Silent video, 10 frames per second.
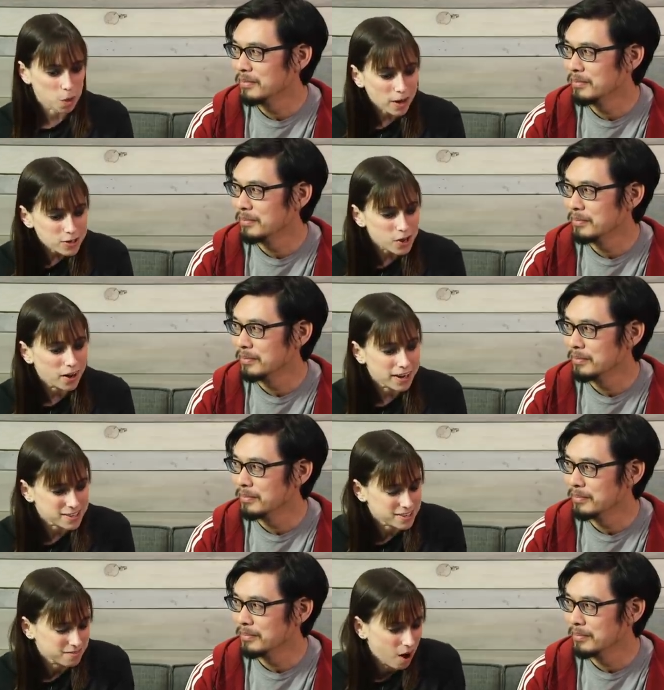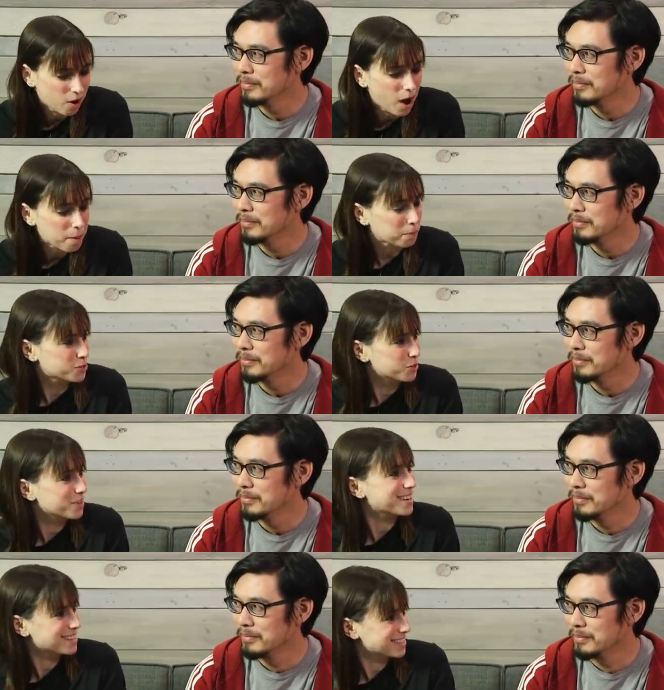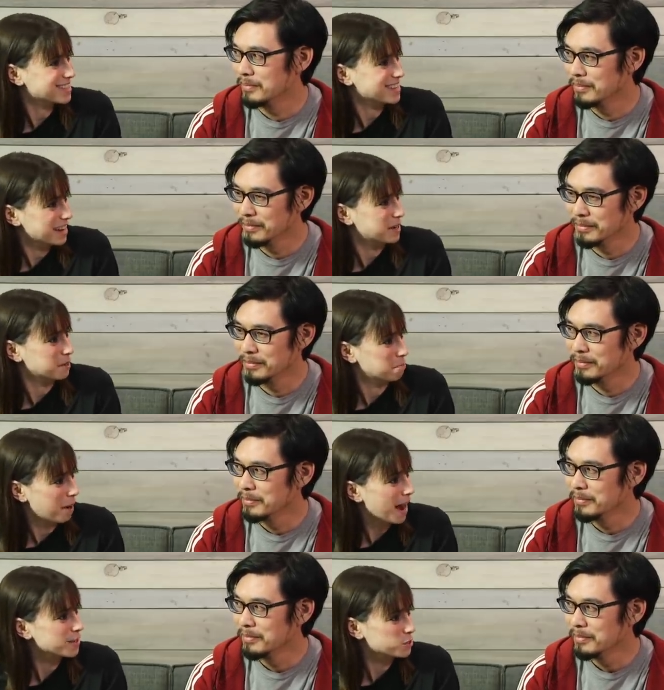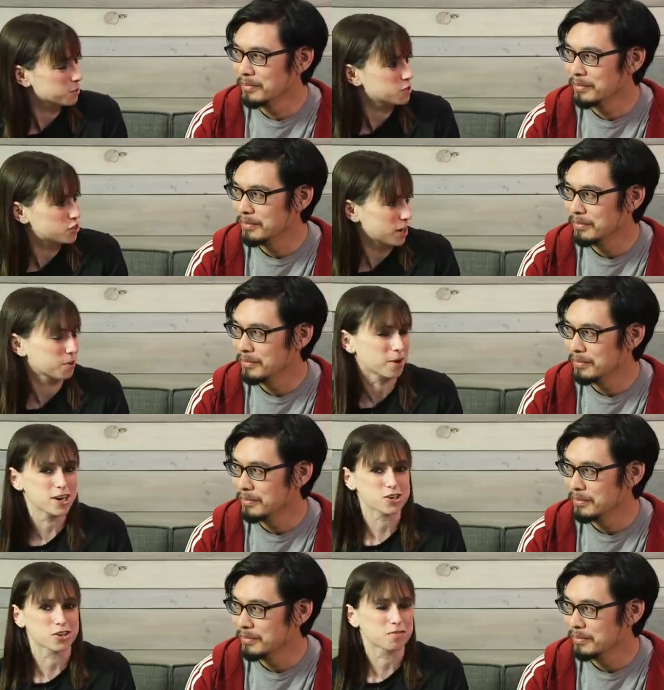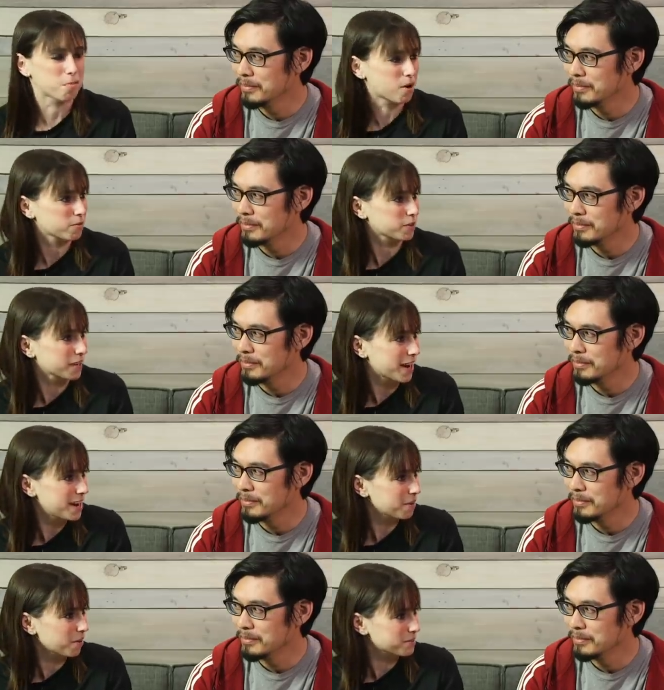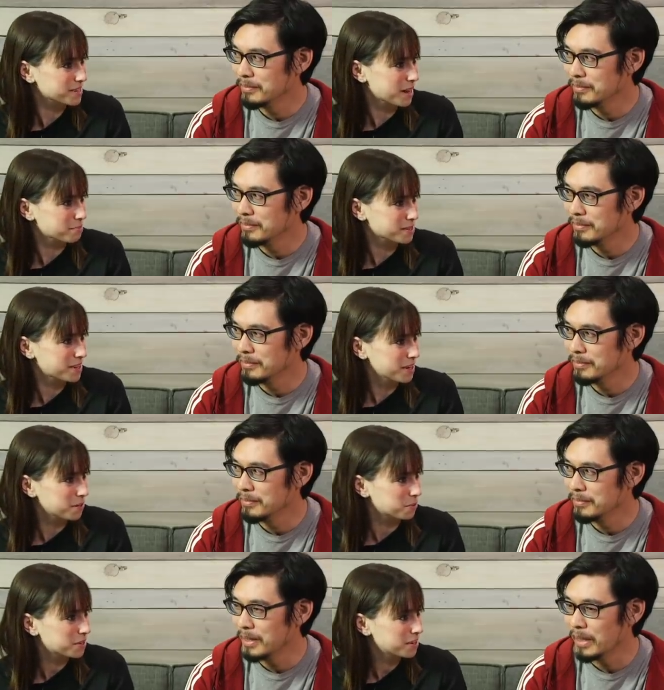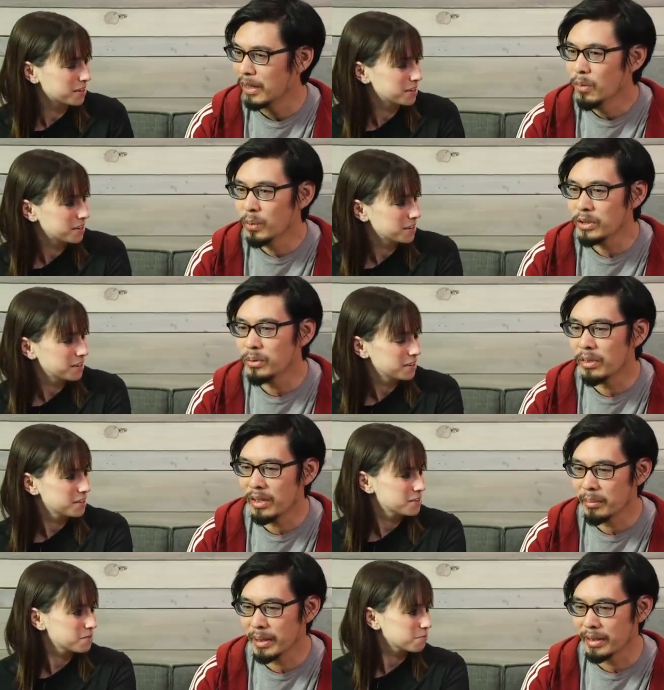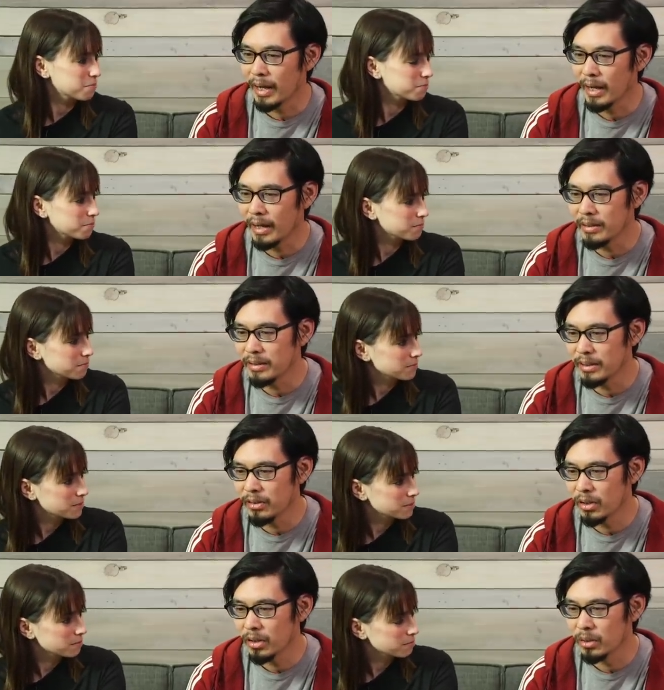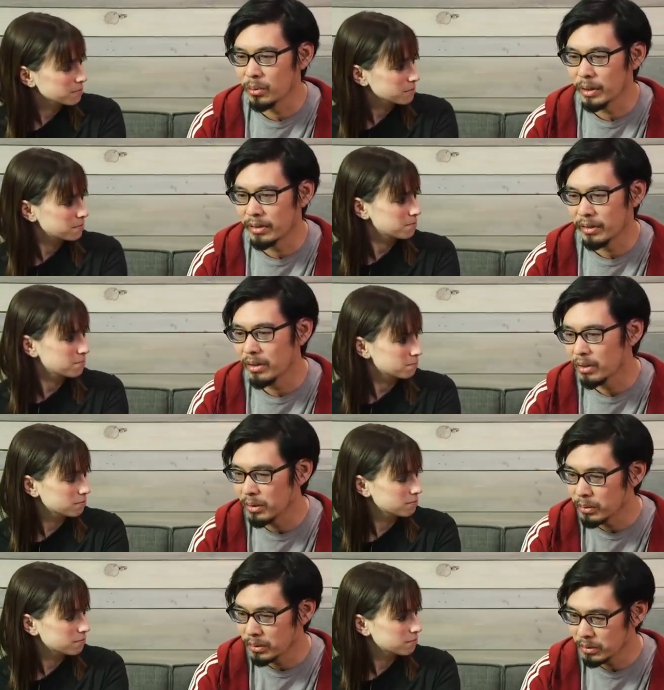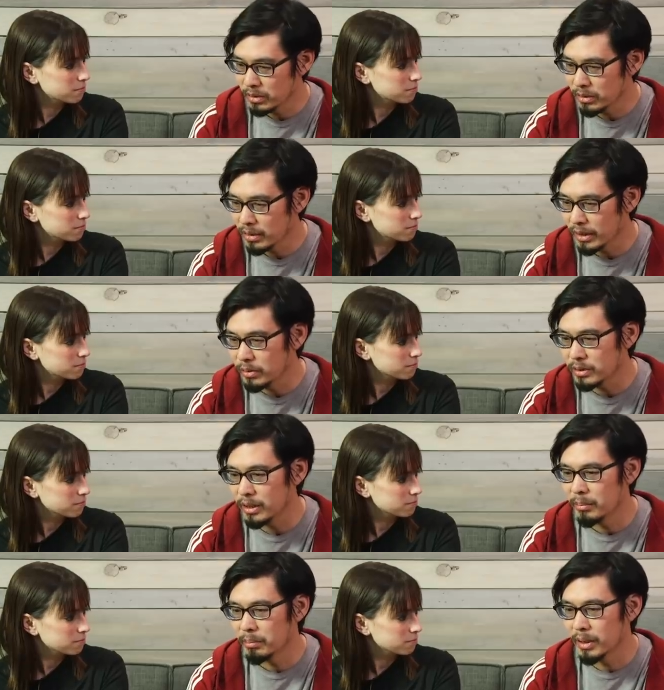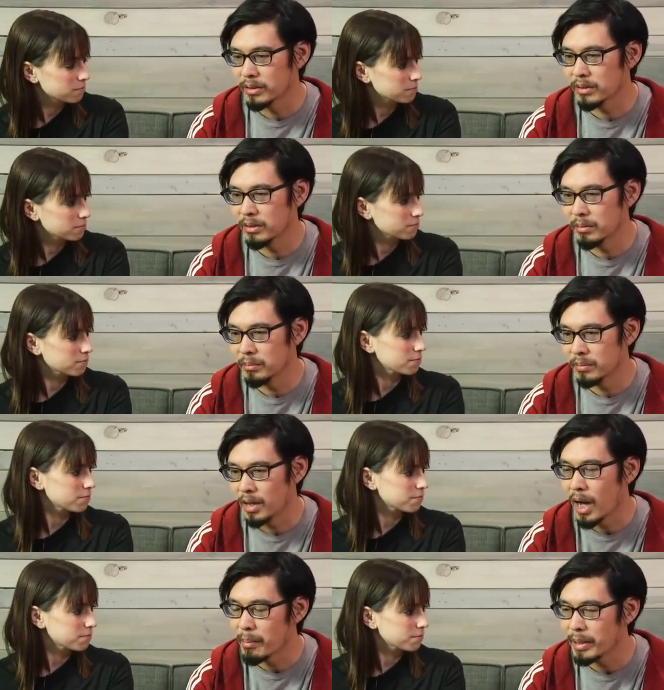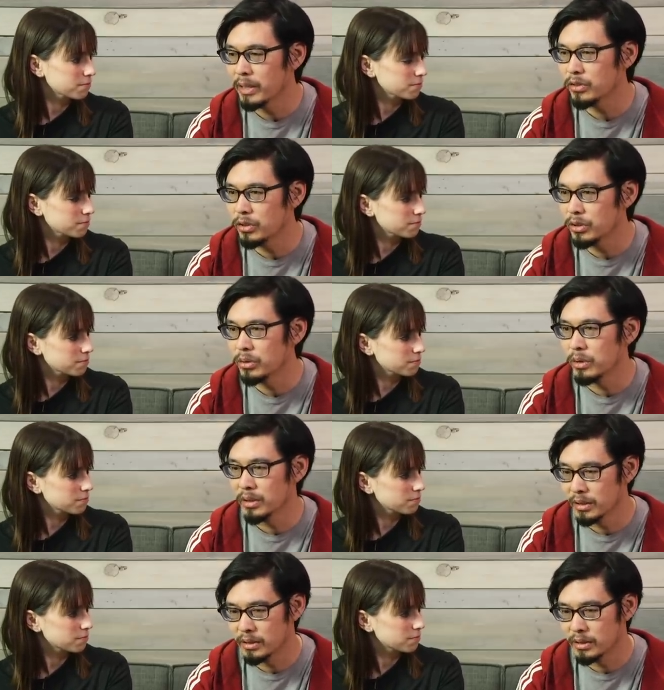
Speaker 1: swan song. It's our opportunity to say goodbye to a generation of Marvel heroes in the MCU.
Speaker 2: Yeah. What do you think about the ending, though? With, you know, it, like you said, it brought some comedy to a, a